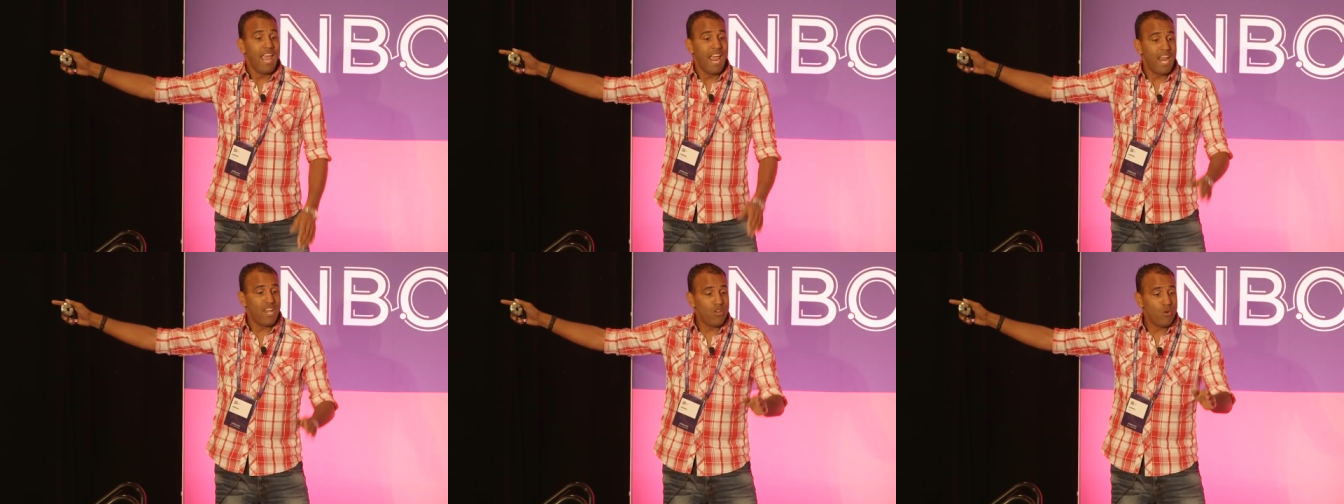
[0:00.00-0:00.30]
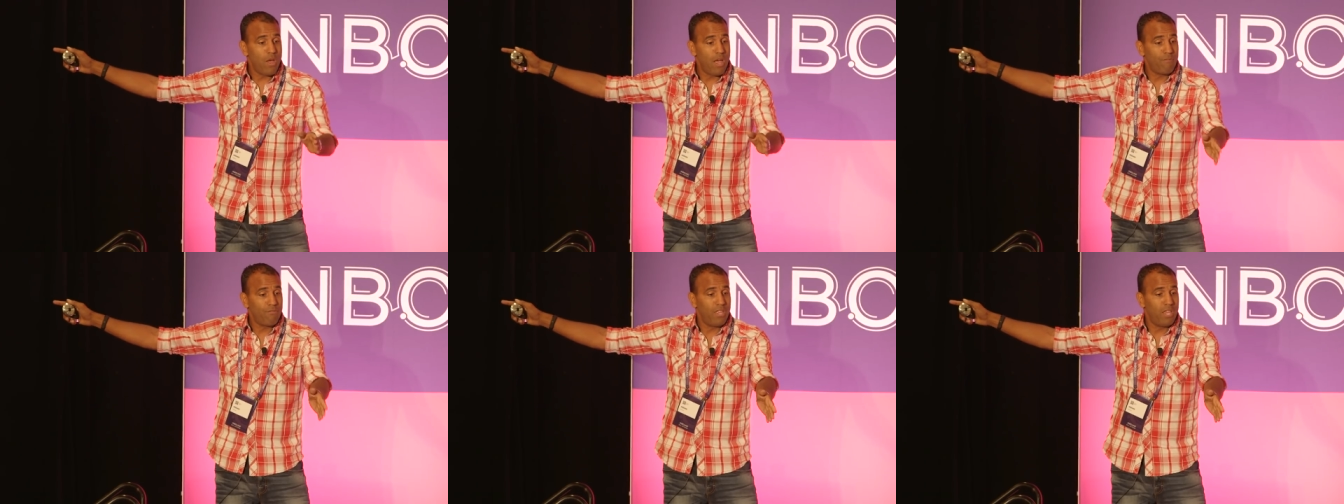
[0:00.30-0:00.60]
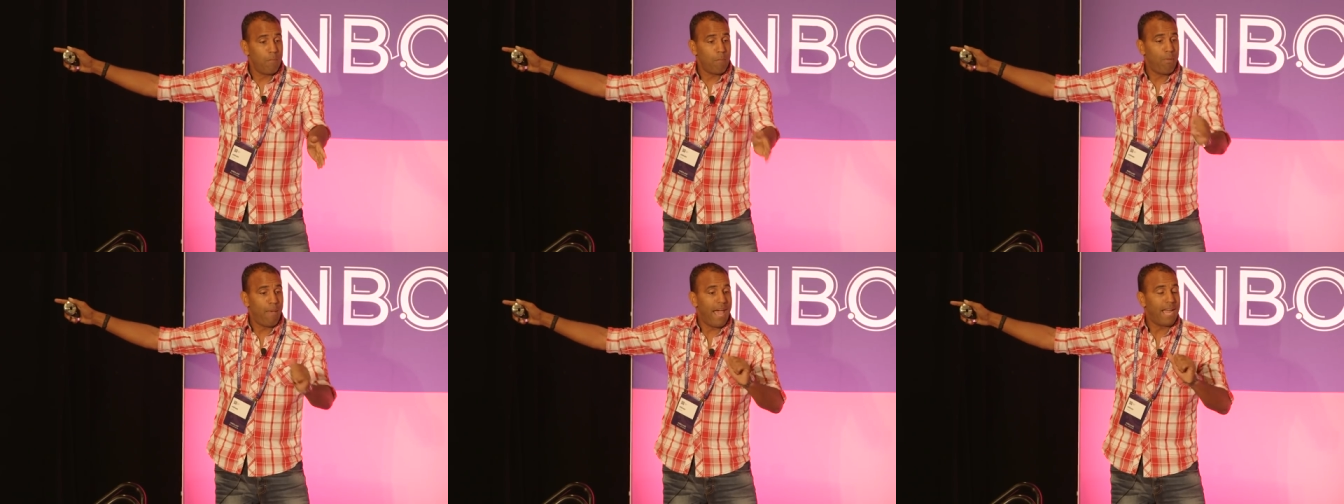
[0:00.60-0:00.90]
And you have
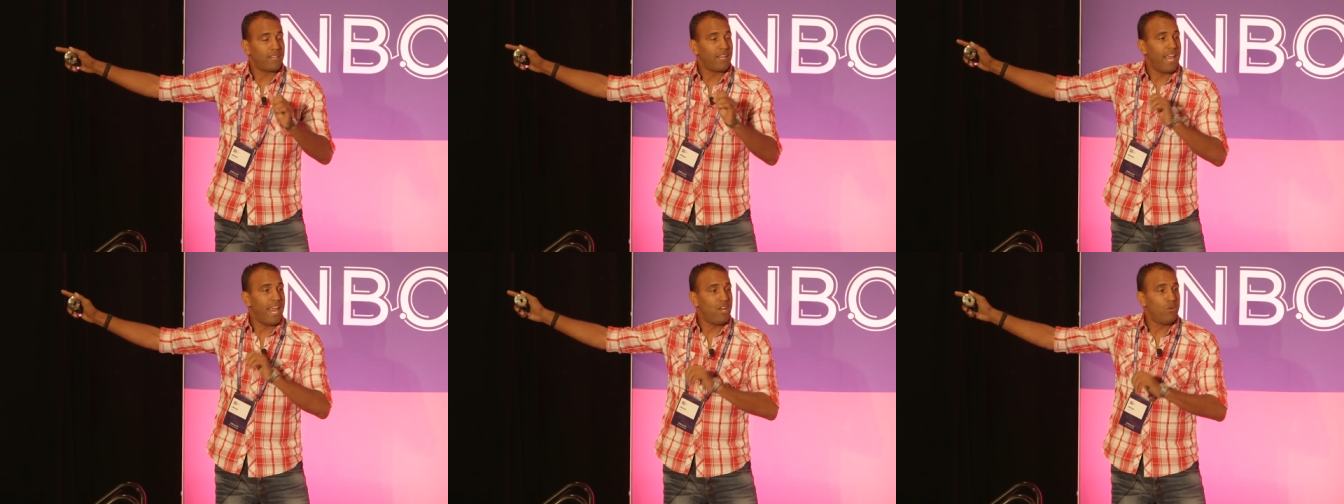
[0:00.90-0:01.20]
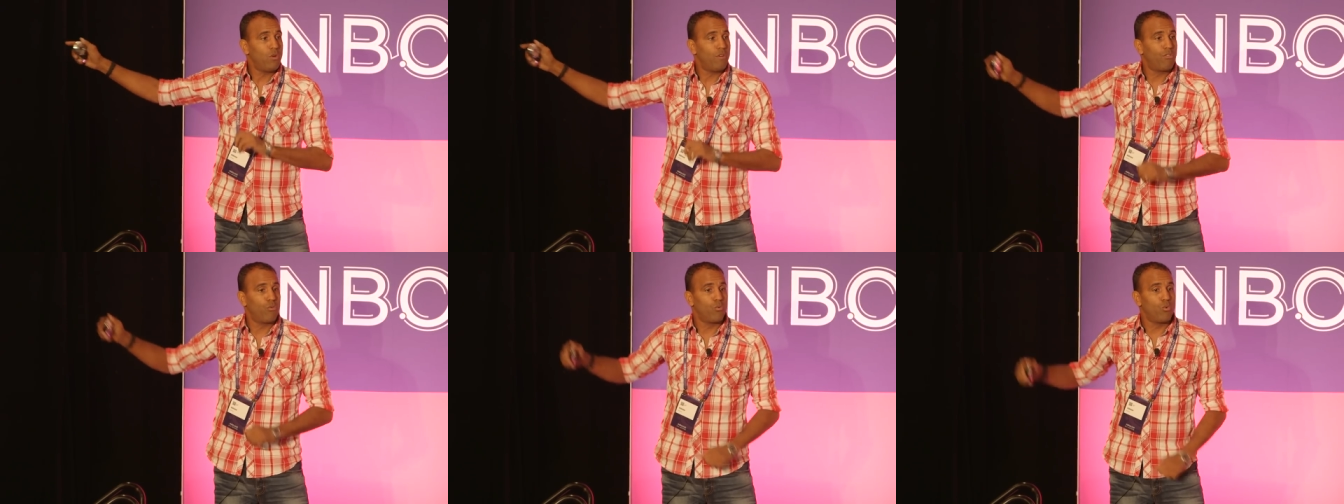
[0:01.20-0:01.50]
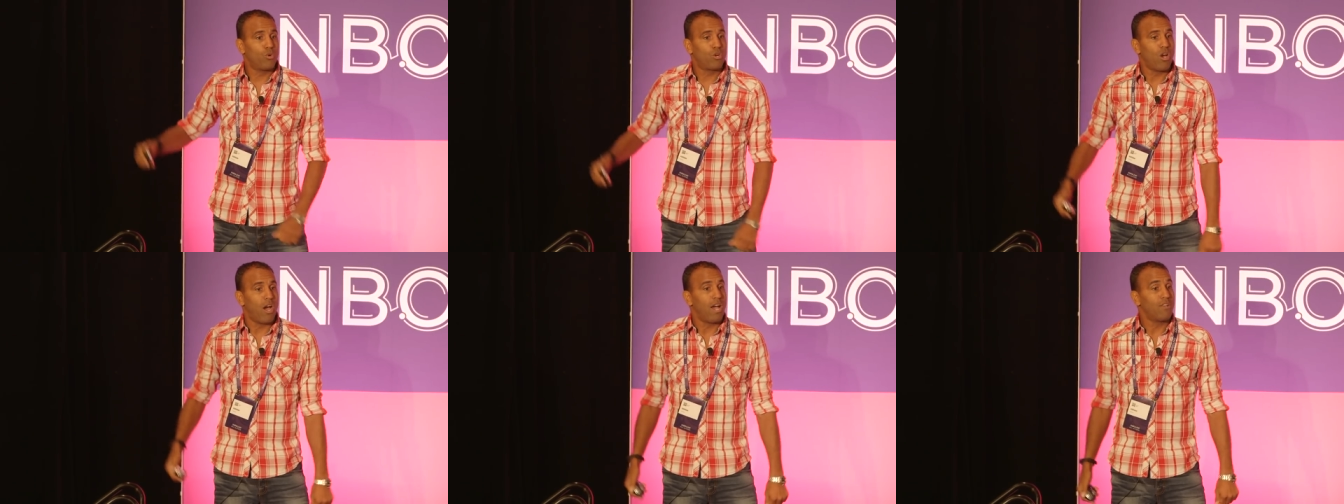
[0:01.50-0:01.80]
the impact and you have the
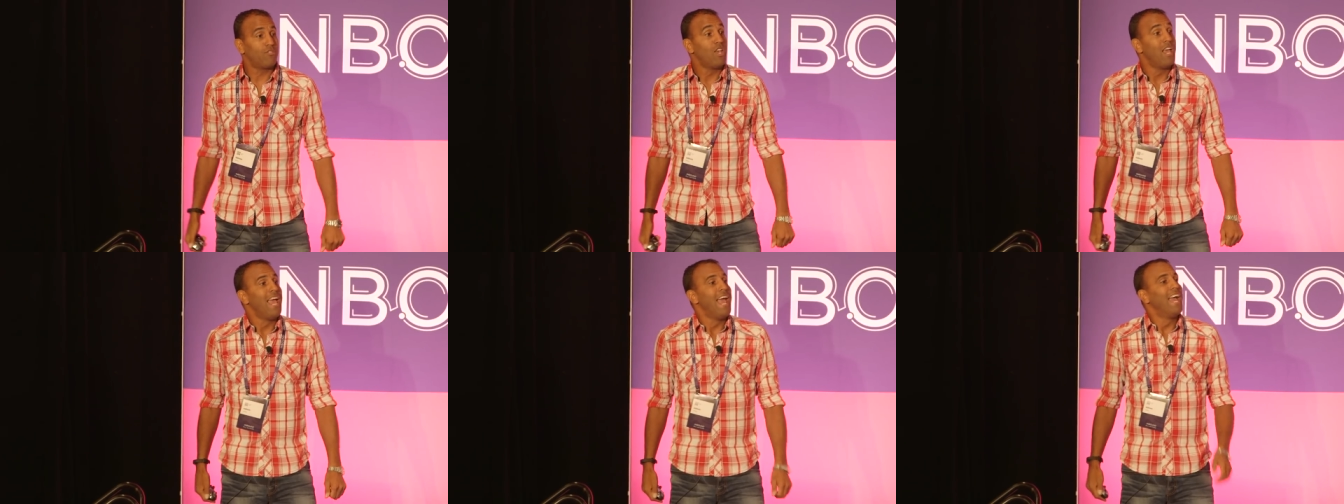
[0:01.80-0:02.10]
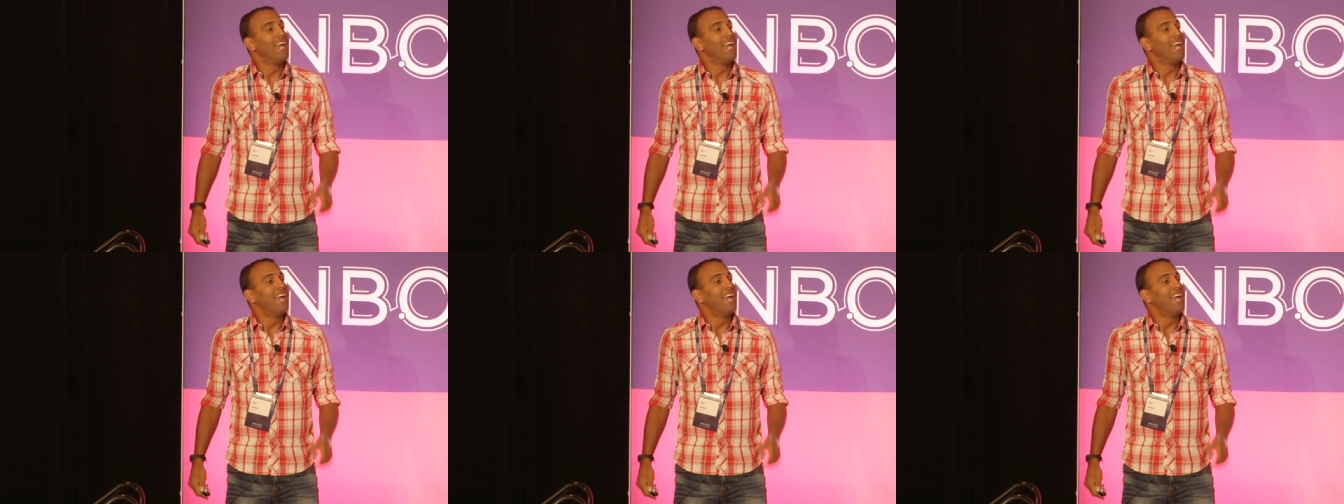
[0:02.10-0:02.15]
root cause.